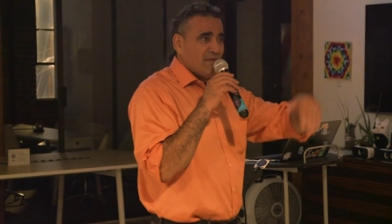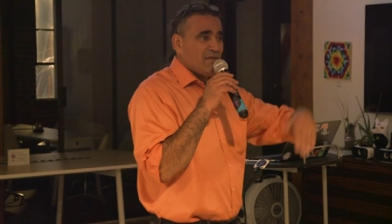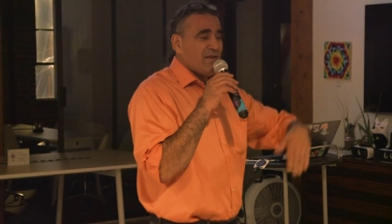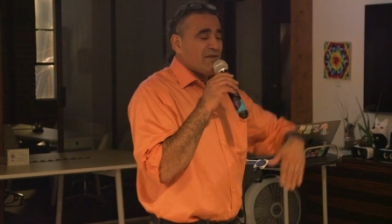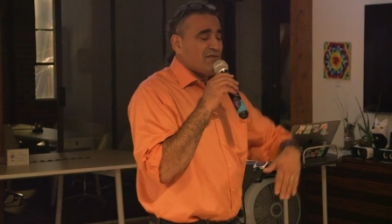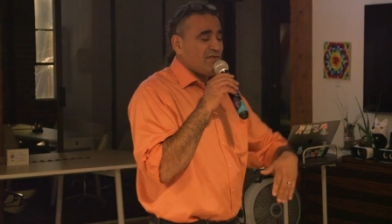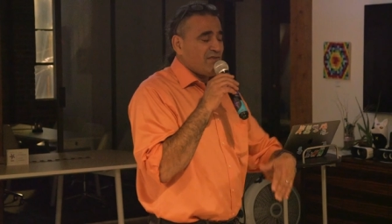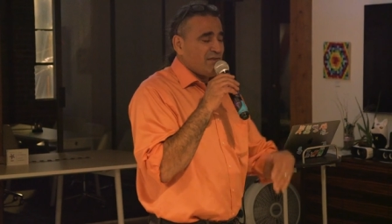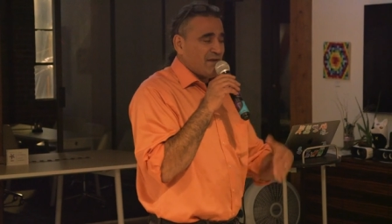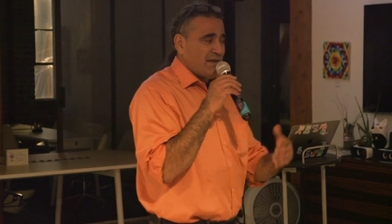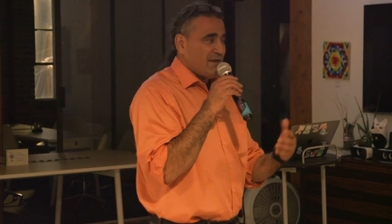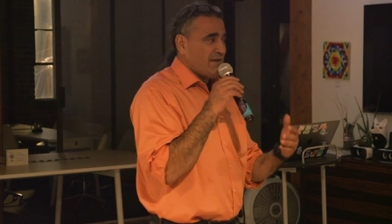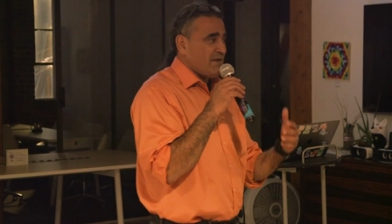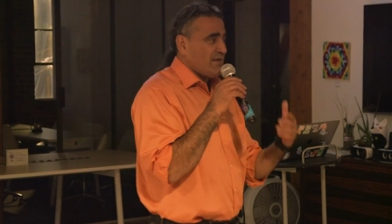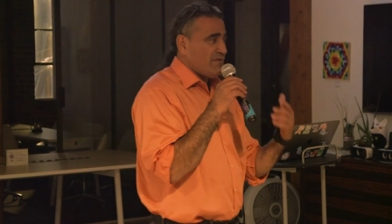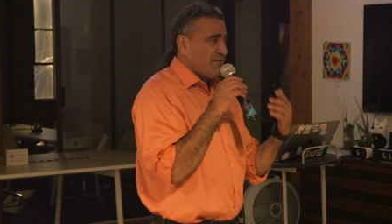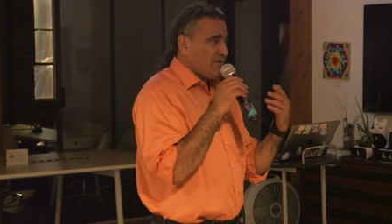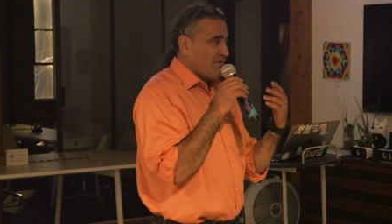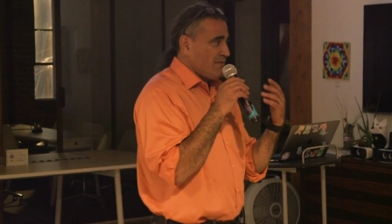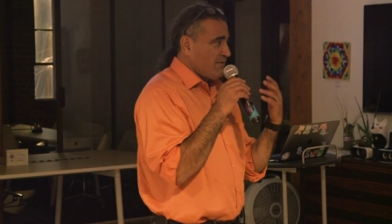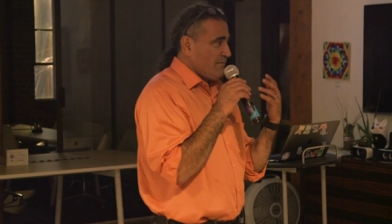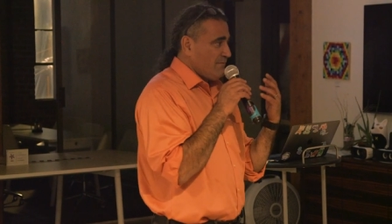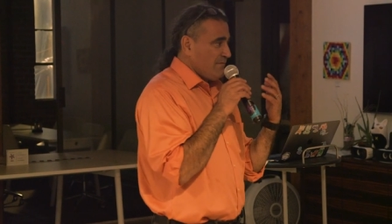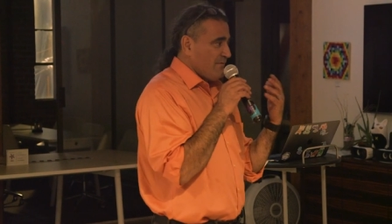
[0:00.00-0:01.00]
This
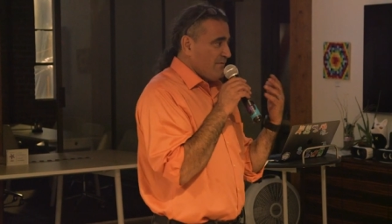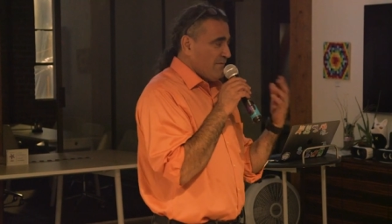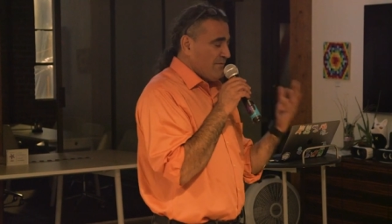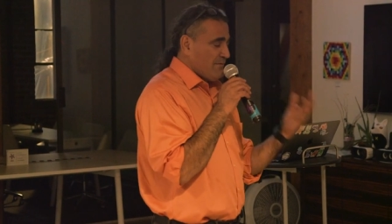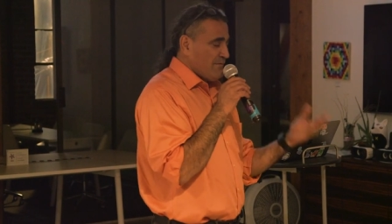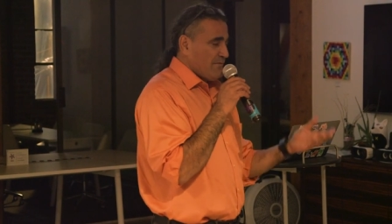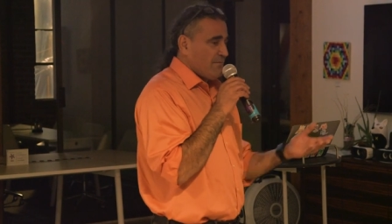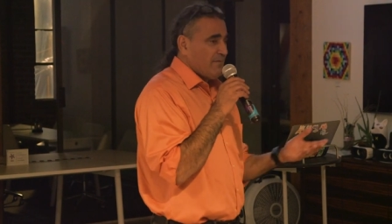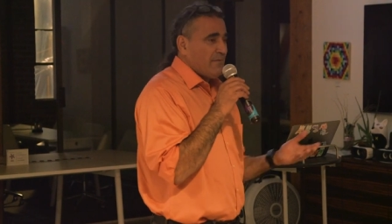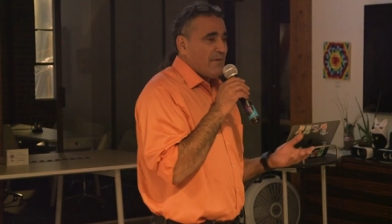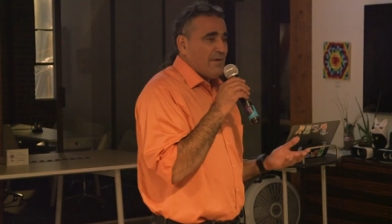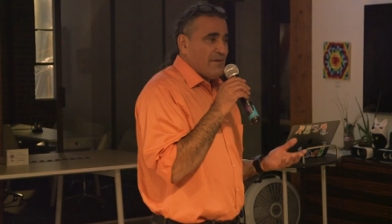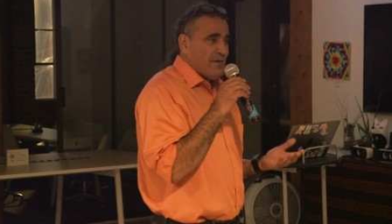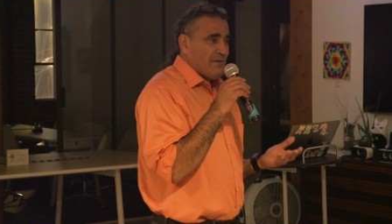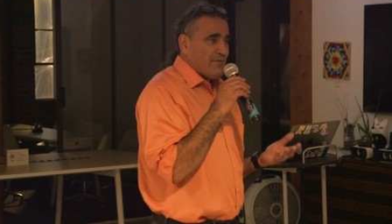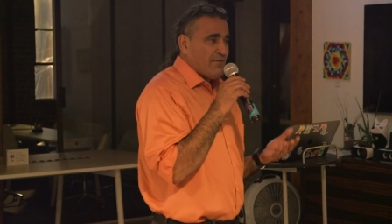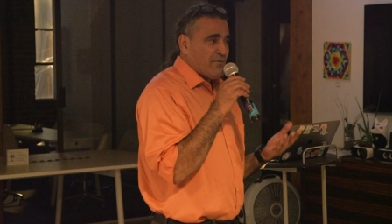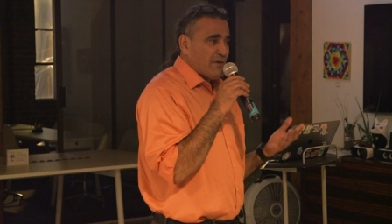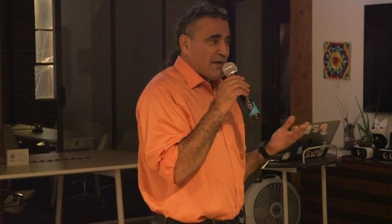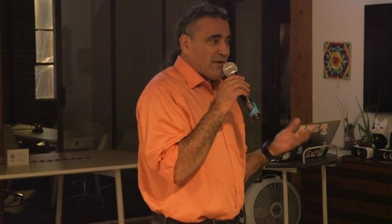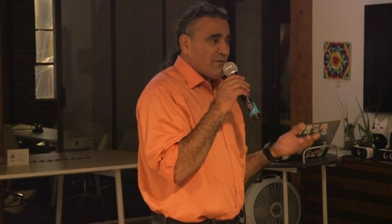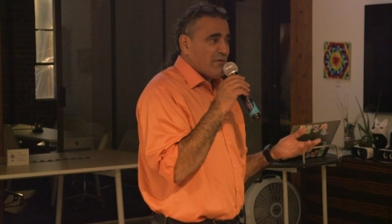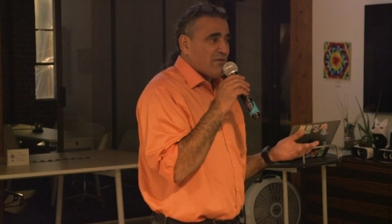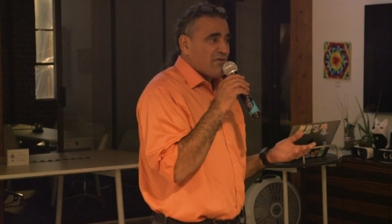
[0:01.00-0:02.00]
is
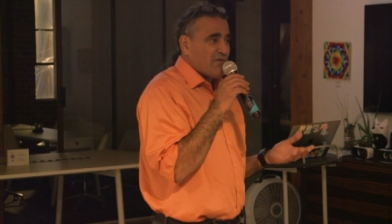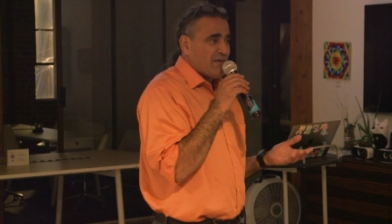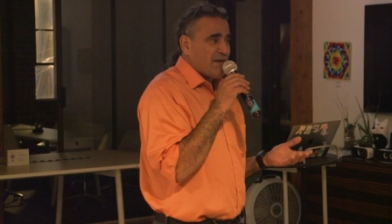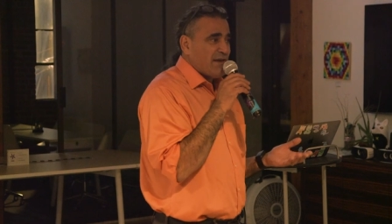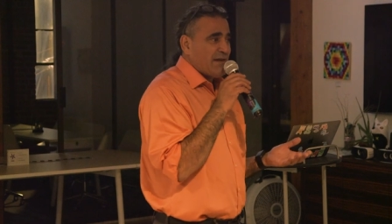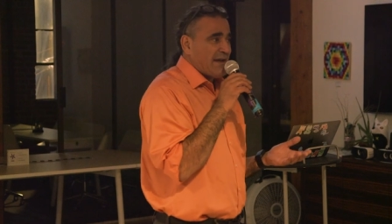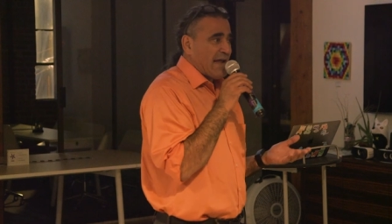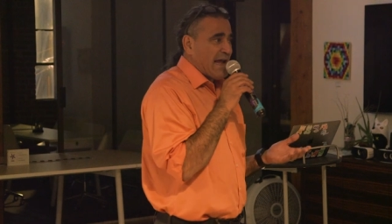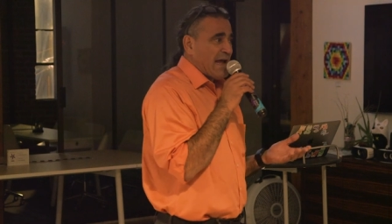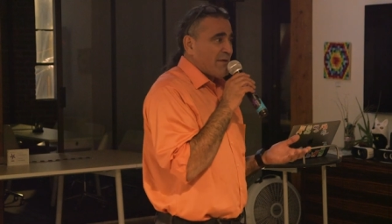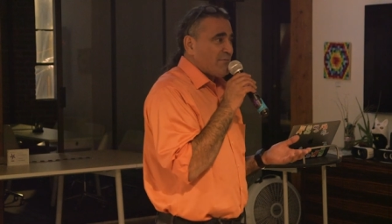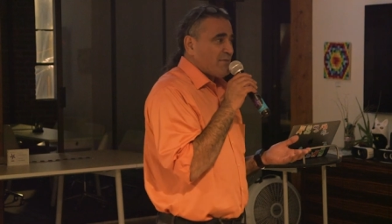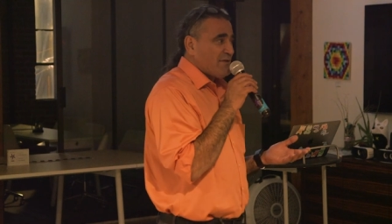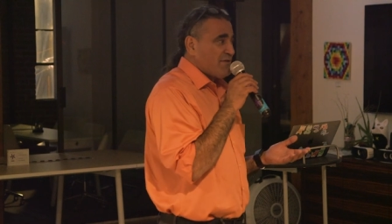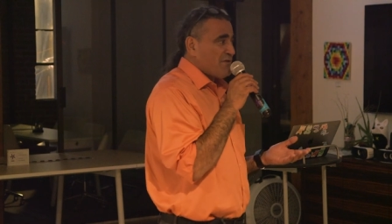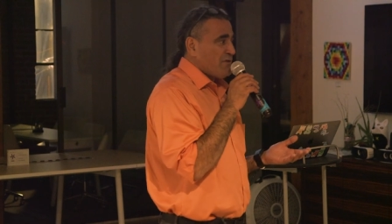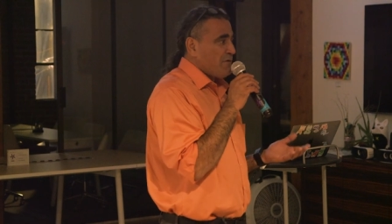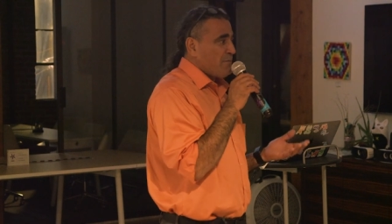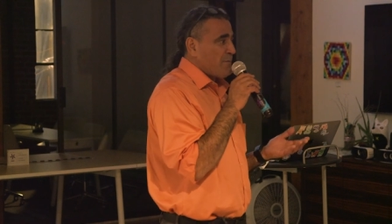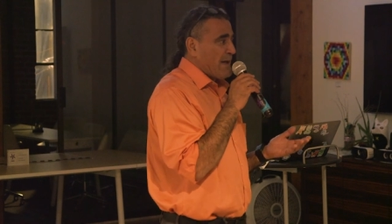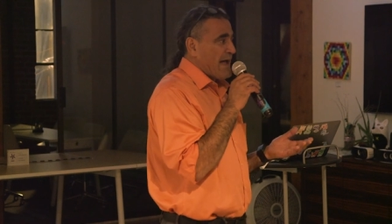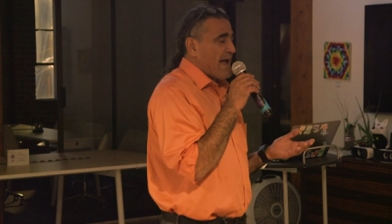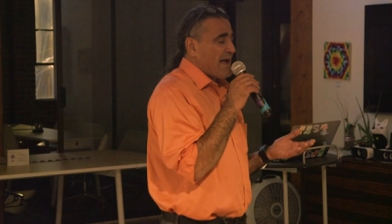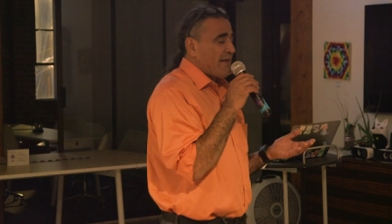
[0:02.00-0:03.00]
frequency and
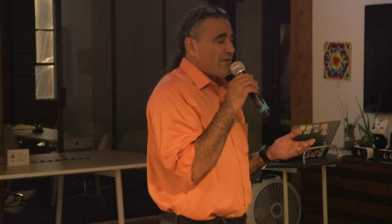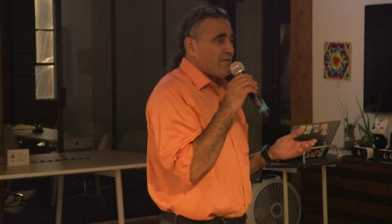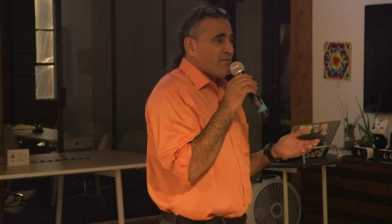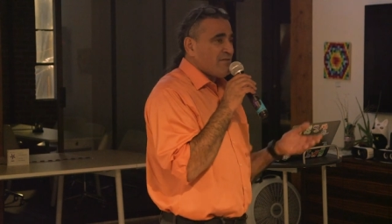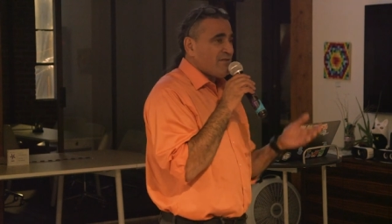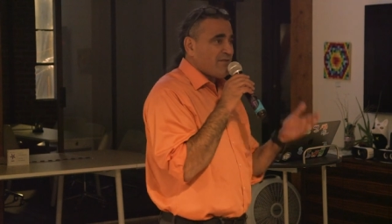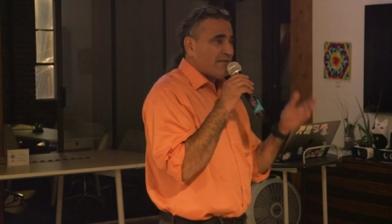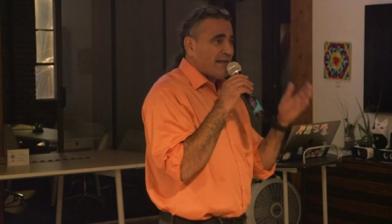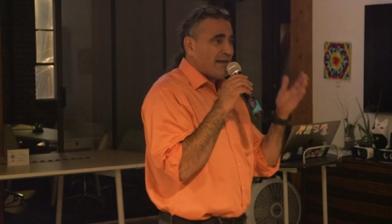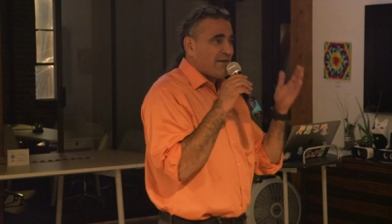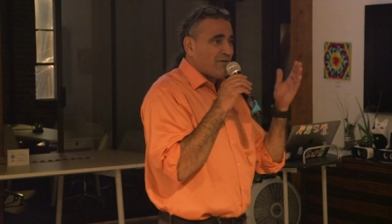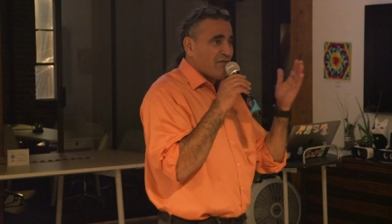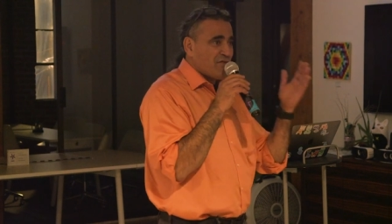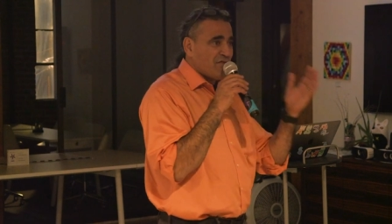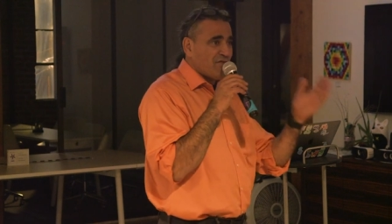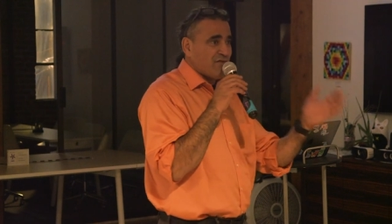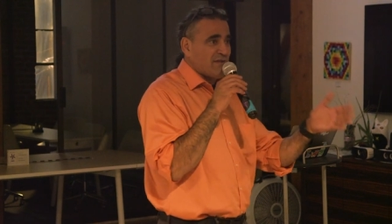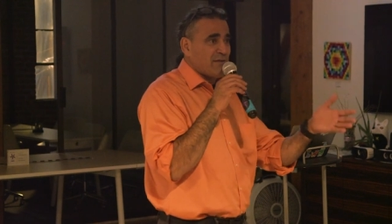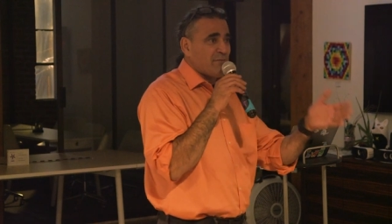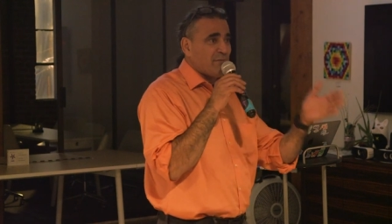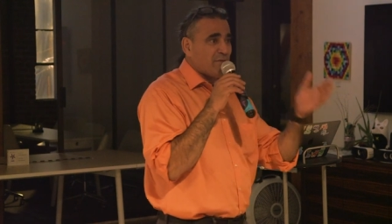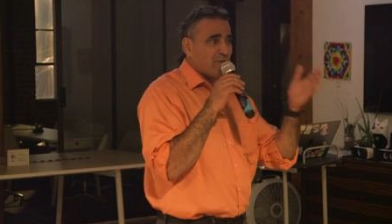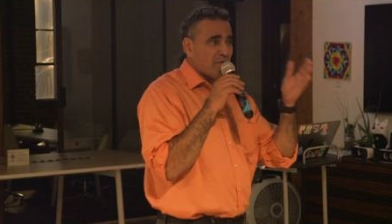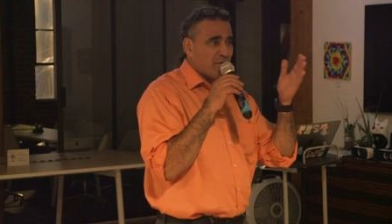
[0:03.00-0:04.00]
amplitude patterns that are
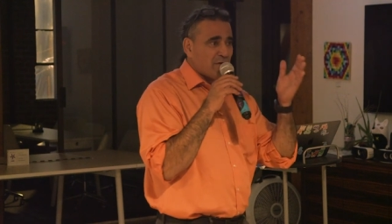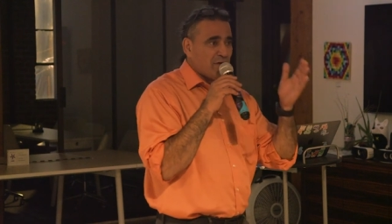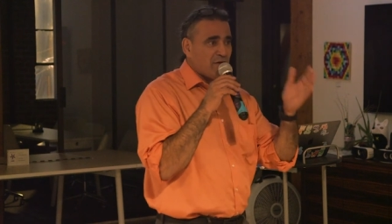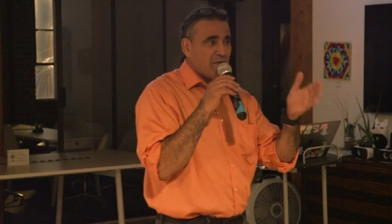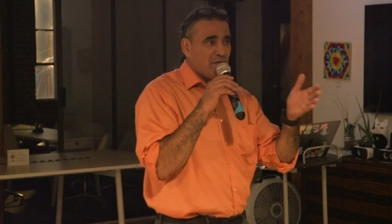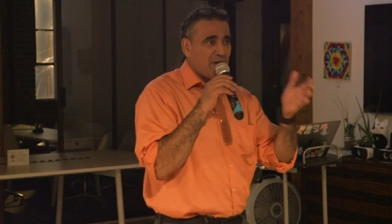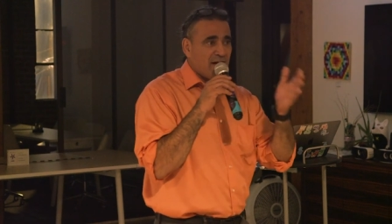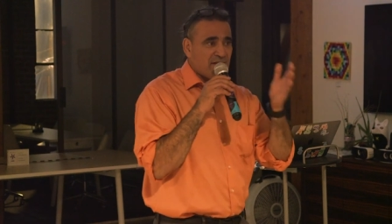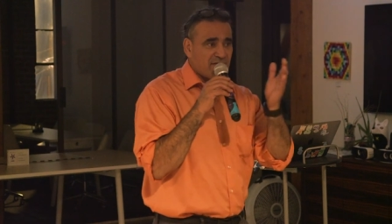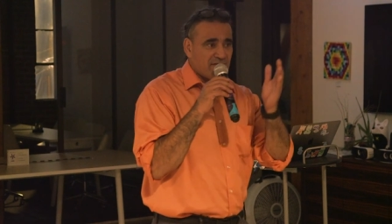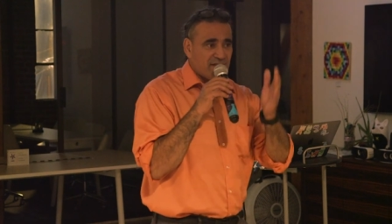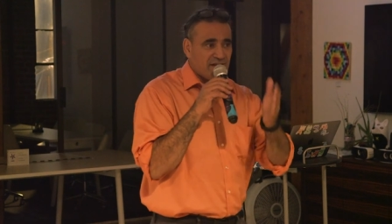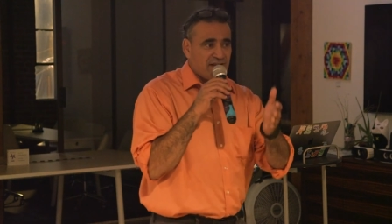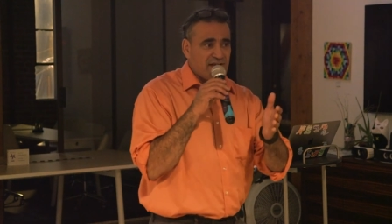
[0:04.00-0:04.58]
similar across